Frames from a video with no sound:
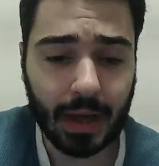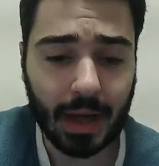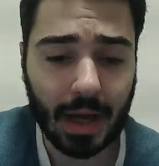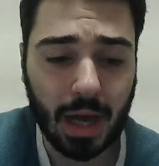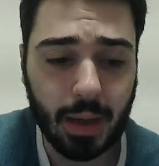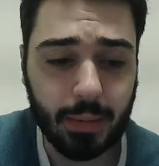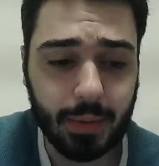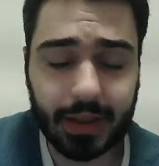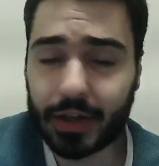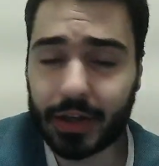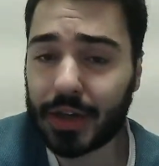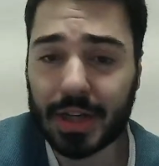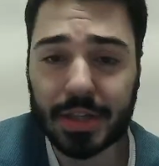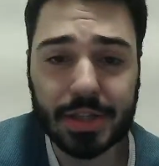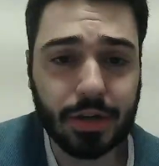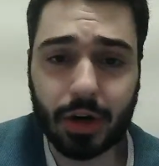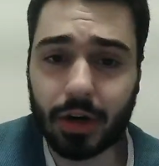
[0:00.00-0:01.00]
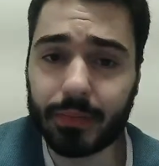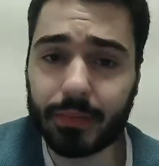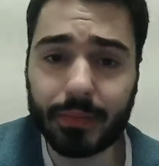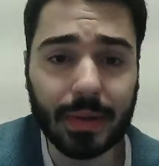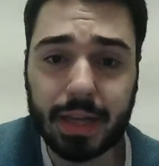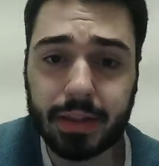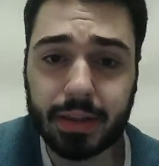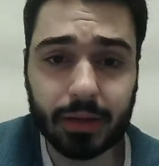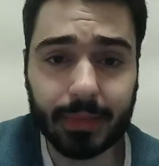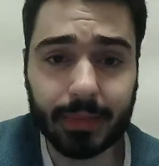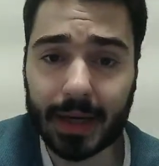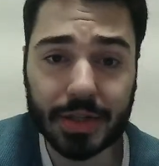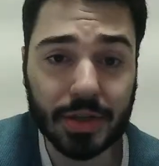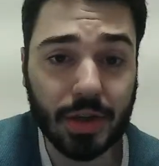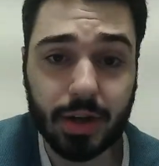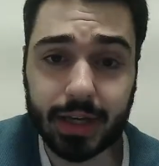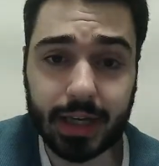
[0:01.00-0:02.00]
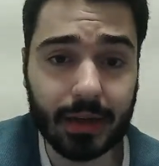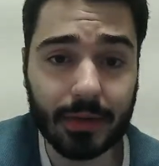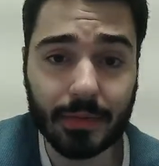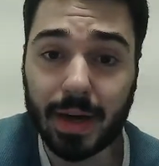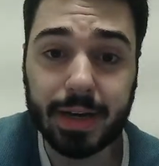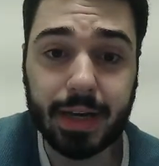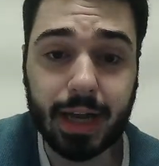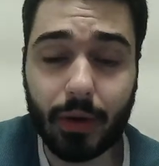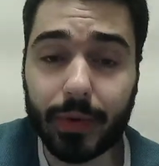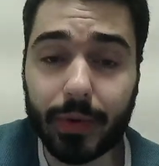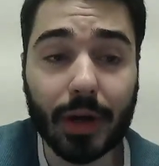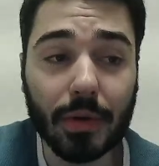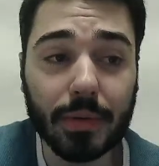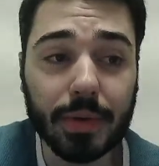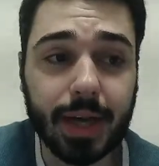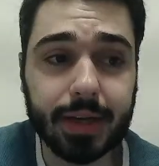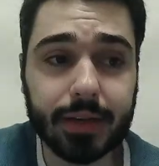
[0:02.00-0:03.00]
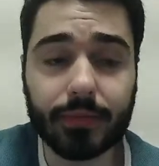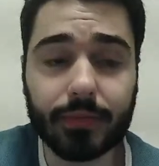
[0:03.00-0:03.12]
And the Jets aren't playing their best hockey right now. We know that.